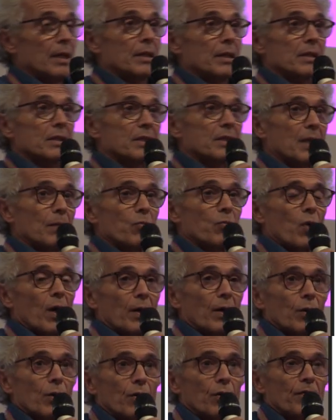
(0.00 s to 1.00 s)
and some
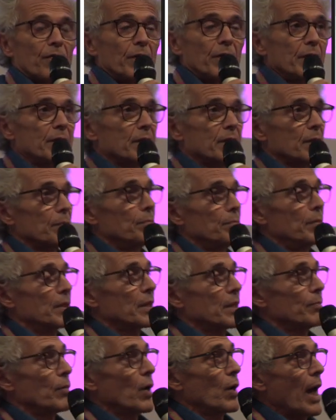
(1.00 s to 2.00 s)
one of its
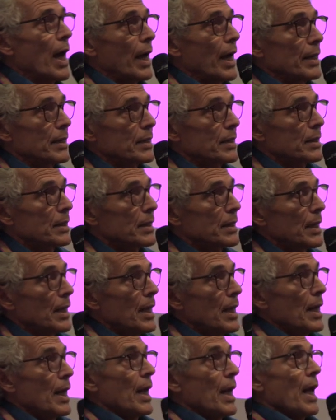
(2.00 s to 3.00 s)
metabolites.
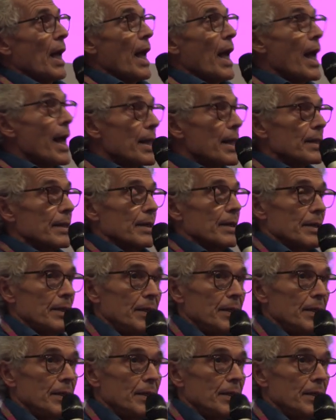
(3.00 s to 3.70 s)
And